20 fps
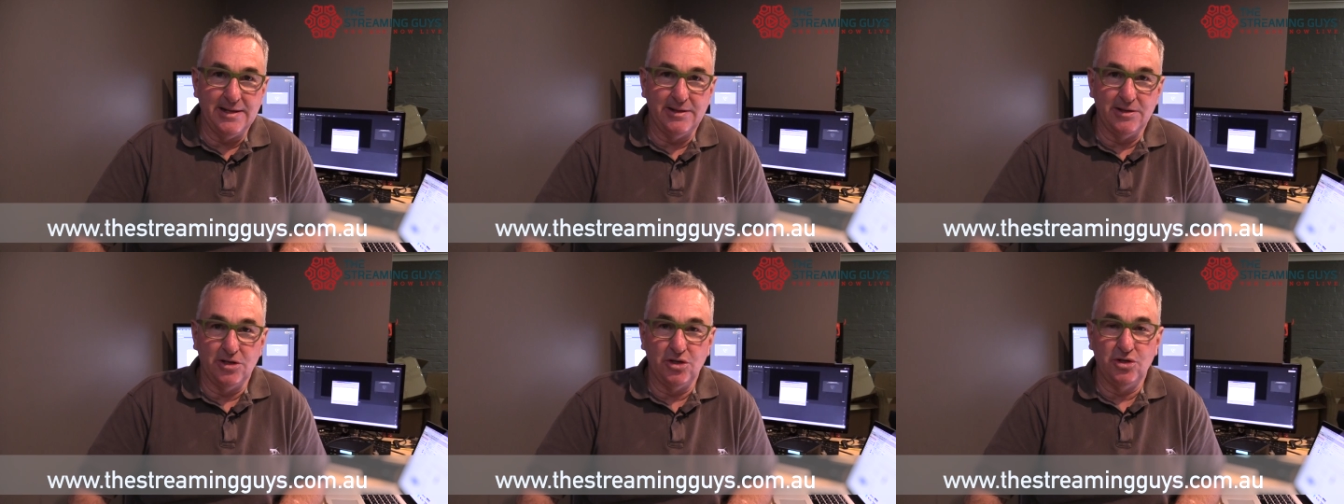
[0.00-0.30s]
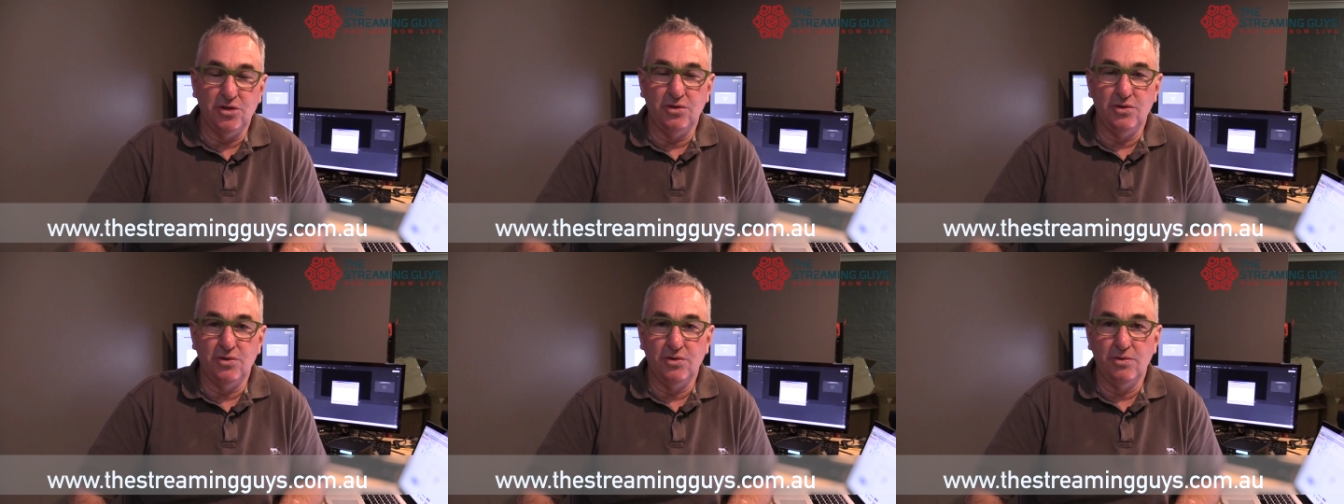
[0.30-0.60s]
in the
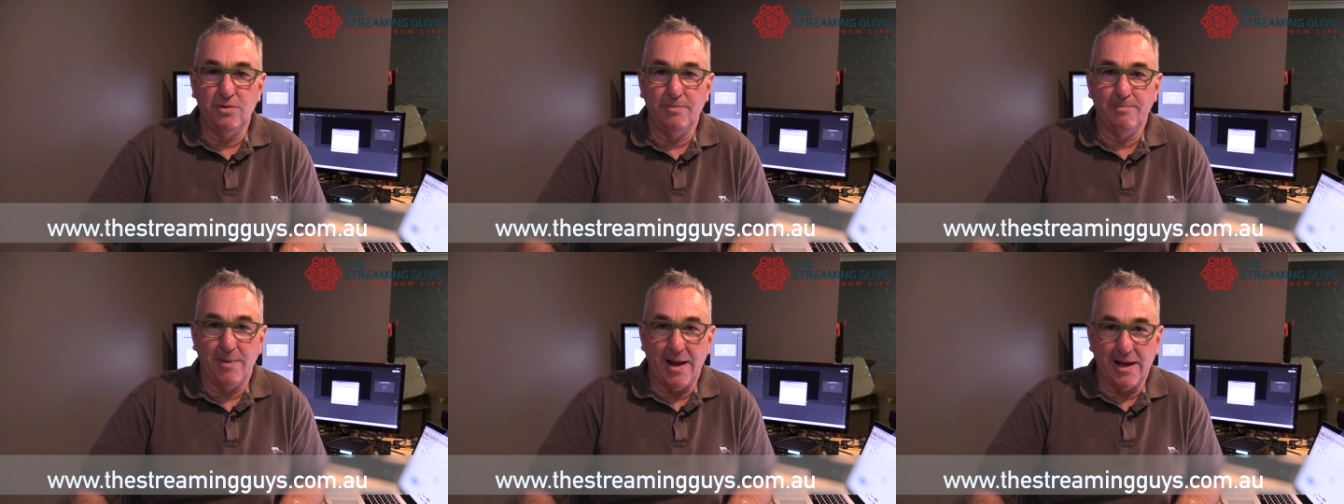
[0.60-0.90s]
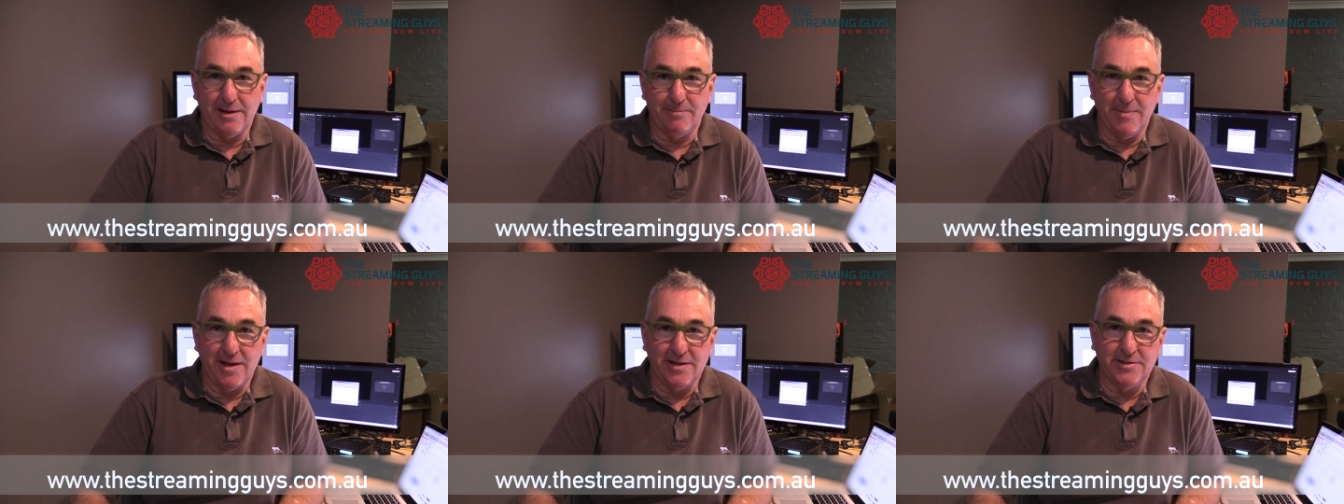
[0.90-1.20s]
new
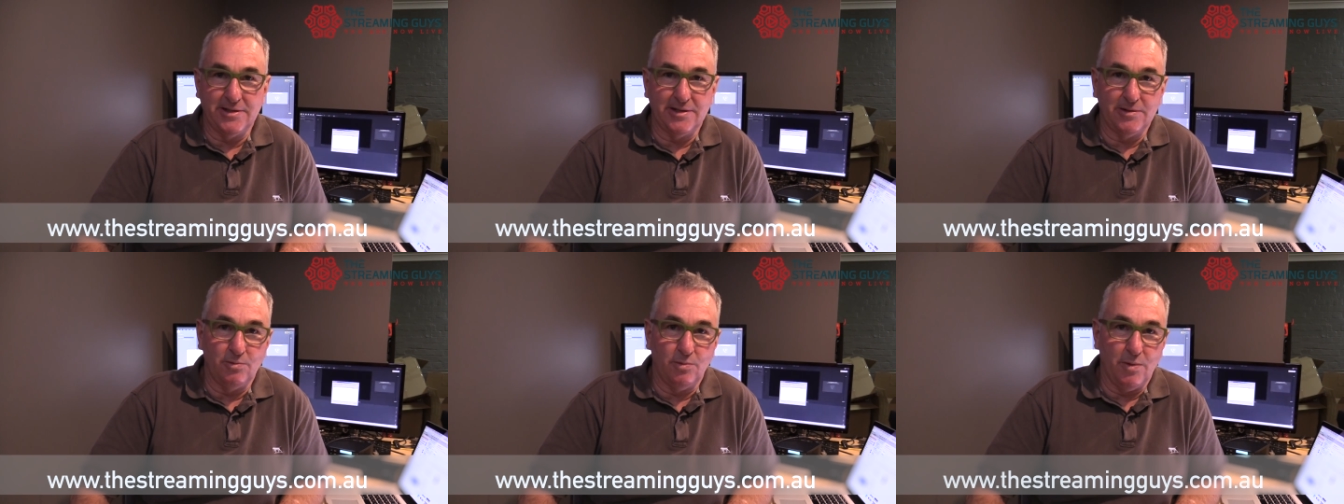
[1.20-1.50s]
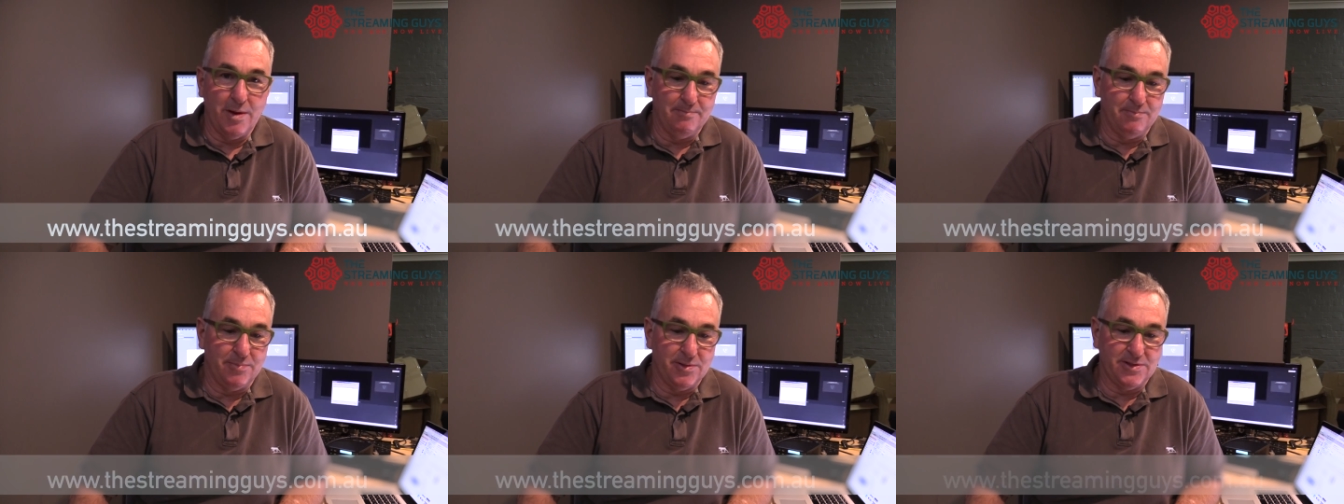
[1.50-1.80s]
Blackmagic
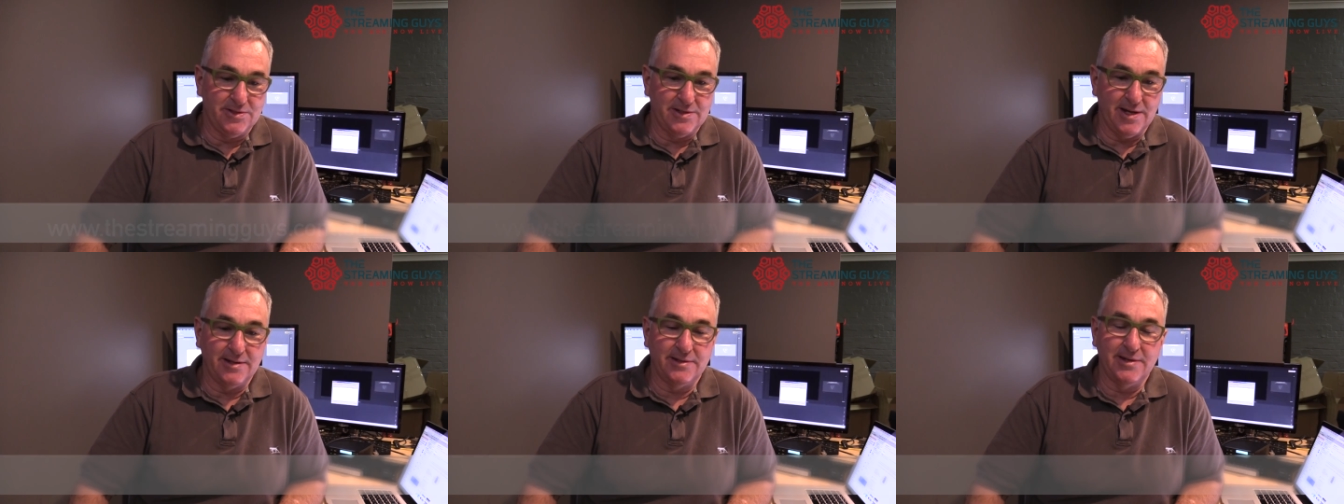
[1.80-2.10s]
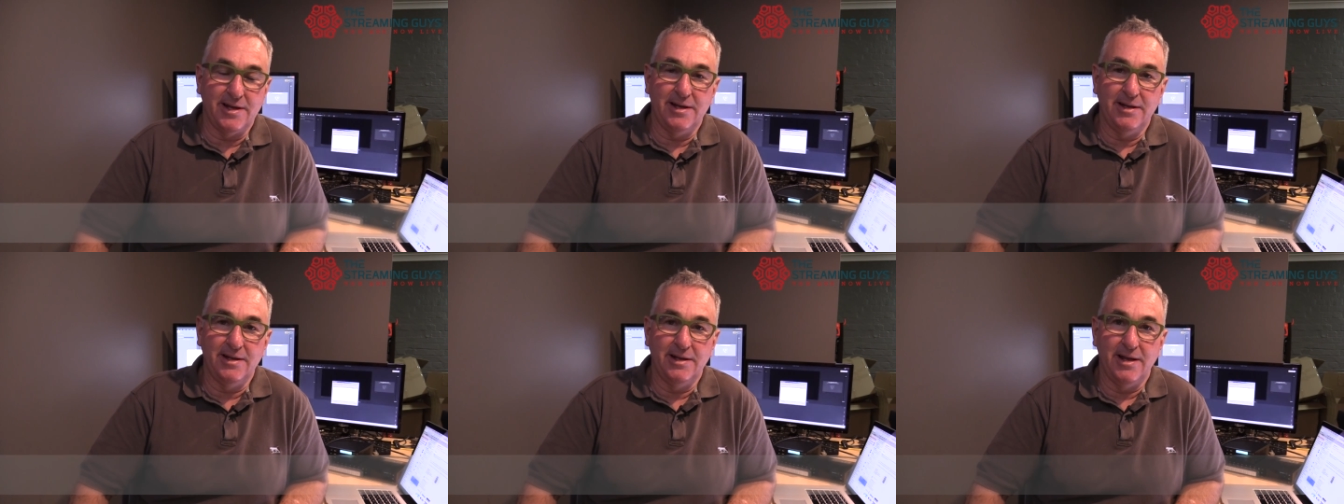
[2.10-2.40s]
Web
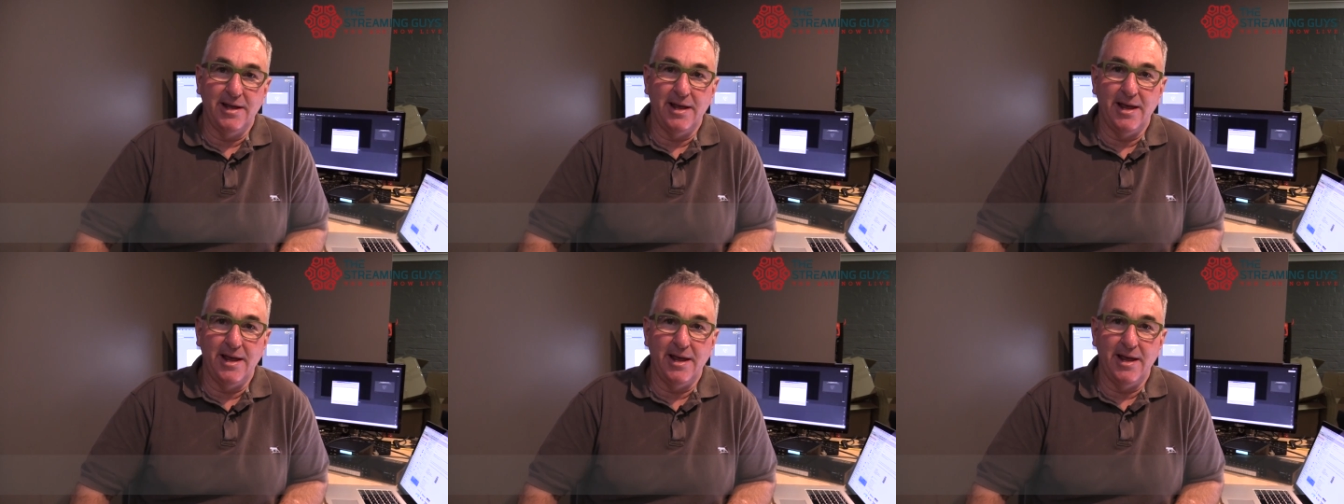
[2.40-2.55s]
Presenter